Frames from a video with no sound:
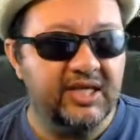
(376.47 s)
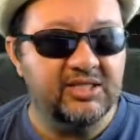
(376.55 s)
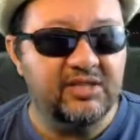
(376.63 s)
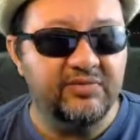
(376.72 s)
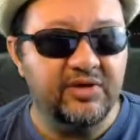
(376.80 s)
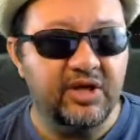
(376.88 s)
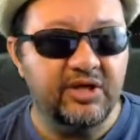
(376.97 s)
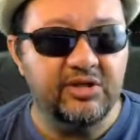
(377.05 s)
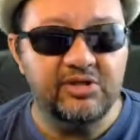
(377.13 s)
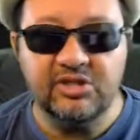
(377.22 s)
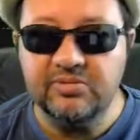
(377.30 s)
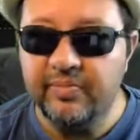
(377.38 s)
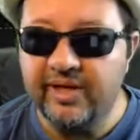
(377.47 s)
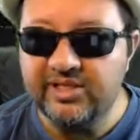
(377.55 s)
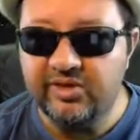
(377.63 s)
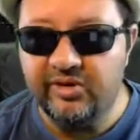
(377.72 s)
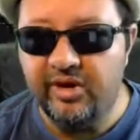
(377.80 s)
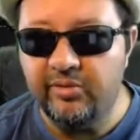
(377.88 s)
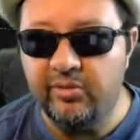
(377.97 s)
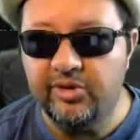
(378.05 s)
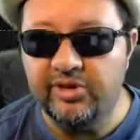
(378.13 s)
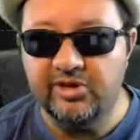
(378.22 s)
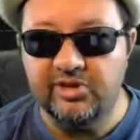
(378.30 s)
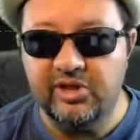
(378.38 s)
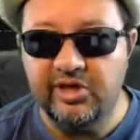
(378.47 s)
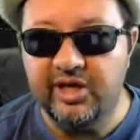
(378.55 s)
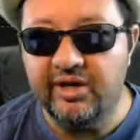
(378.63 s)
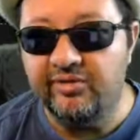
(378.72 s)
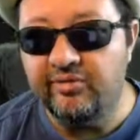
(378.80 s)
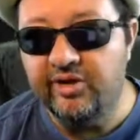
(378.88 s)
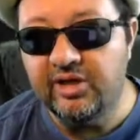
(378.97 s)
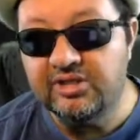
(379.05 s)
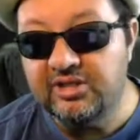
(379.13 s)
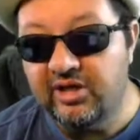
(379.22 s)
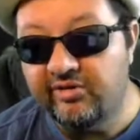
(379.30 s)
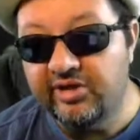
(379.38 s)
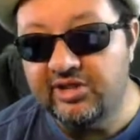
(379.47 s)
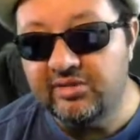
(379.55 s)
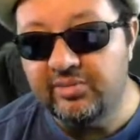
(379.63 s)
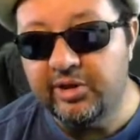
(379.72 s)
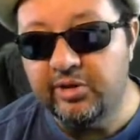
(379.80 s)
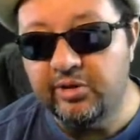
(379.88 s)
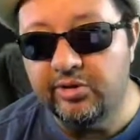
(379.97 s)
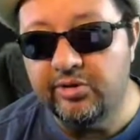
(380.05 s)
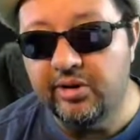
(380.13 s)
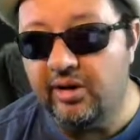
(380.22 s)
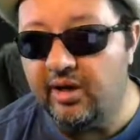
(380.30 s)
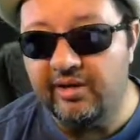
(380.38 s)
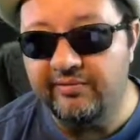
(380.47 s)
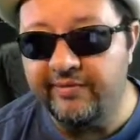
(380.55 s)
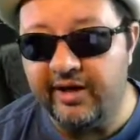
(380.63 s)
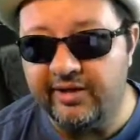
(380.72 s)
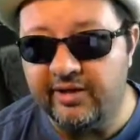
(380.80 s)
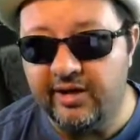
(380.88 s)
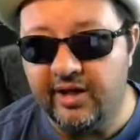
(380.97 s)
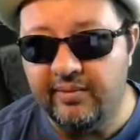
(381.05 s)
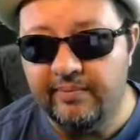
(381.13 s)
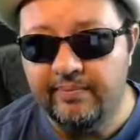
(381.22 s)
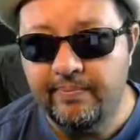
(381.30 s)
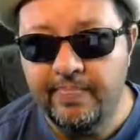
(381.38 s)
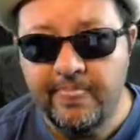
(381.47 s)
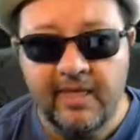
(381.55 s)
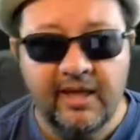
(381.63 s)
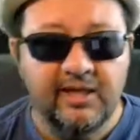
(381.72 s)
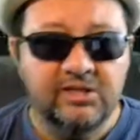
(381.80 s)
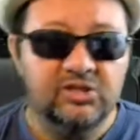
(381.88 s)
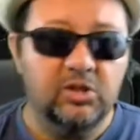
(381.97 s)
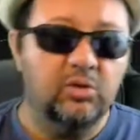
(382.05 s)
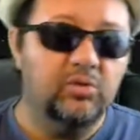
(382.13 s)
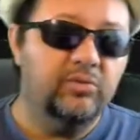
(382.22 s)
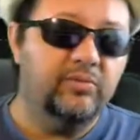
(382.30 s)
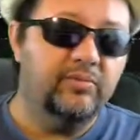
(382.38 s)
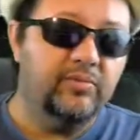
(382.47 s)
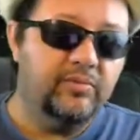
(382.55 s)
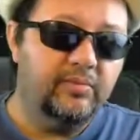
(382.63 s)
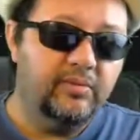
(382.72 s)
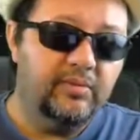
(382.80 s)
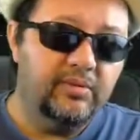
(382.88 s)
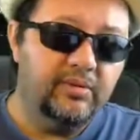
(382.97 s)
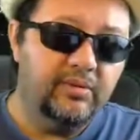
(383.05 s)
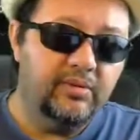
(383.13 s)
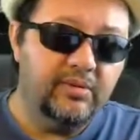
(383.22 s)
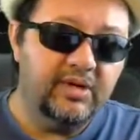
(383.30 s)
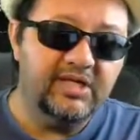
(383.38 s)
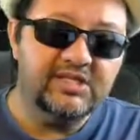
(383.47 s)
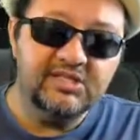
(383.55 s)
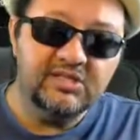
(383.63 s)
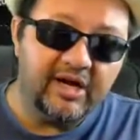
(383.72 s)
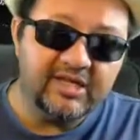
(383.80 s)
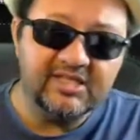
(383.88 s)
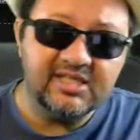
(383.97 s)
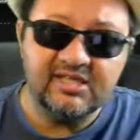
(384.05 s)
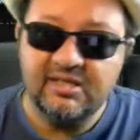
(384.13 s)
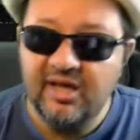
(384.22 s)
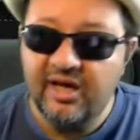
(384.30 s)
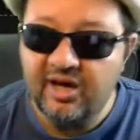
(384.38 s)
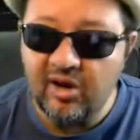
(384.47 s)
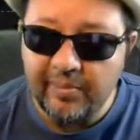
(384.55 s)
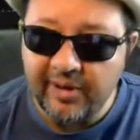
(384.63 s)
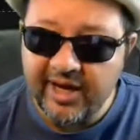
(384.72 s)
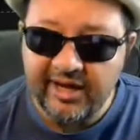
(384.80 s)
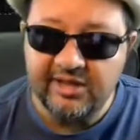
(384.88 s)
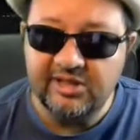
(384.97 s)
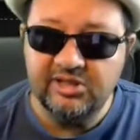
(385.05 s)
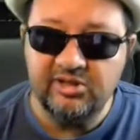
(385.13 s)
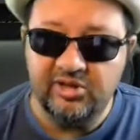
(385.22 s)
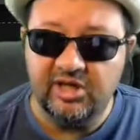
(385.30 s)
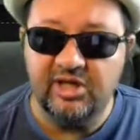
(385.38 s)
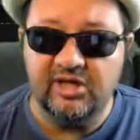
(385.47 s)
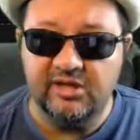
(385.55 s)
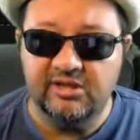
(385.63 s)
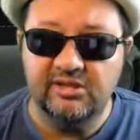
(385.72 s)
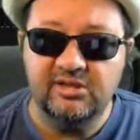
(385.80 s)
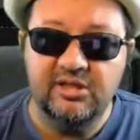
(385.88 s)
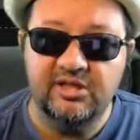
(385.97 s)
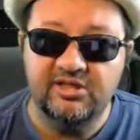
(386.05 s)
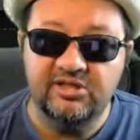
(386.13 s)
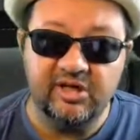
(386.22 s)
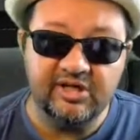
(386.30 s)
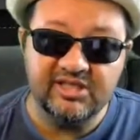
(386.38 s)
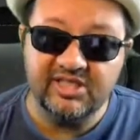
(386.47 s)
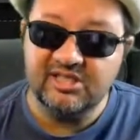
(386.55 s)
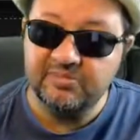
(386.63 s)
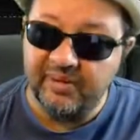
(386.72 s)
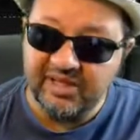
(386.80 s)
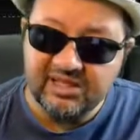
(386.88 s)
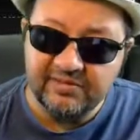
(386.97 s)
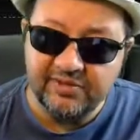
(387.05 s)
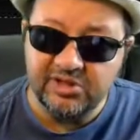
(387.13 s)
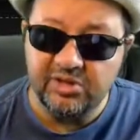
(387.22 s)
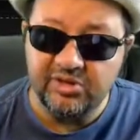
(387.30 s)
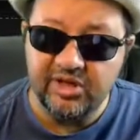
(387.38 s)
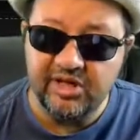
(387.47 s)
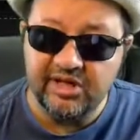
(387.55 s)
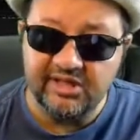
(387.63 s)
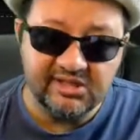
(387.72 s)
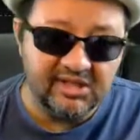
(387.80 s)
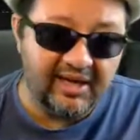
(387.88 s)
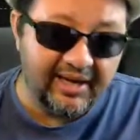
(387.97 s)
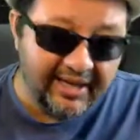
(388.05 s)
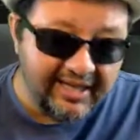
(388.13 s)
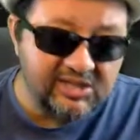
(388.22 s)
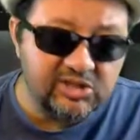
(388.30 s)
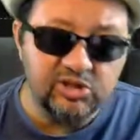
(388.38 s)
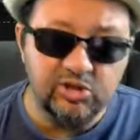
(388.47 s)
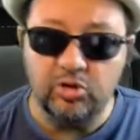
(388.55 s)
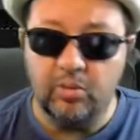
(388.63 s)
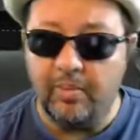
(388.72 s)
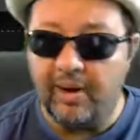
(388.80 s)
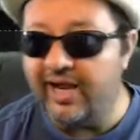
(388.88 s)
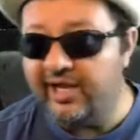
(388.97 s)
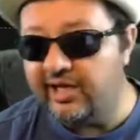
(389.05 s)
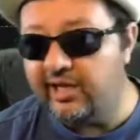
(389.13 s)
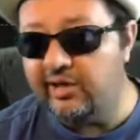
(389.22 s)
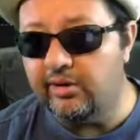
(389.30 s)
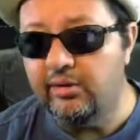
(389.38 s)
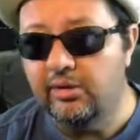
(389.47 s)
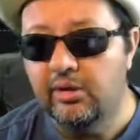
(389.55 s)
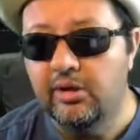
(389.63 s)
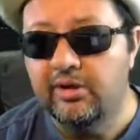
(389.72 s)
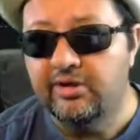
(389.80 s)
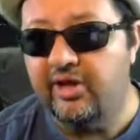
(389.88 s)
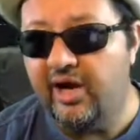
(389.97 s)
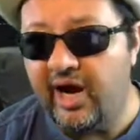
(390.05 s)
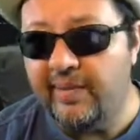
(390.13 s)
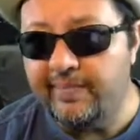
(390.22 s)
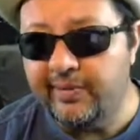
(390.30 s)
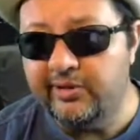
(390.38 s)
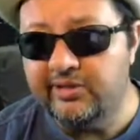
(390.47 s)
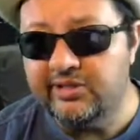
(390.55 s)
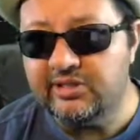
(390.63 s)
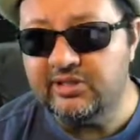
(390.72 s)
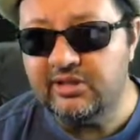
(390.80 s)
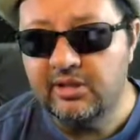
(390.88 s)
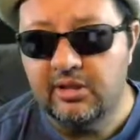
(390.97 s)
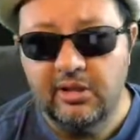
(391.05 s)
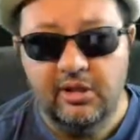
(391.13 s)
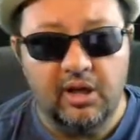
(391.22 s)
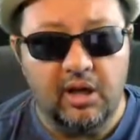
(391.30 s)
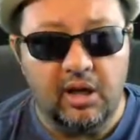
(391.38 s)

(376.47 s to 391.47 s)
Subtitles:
settings over here, you just mess around with it until you get a reasonably good effect, okay? So it's not as complicated as you think it is. It is not as expensive as you think it is. The links to my gear that I purchased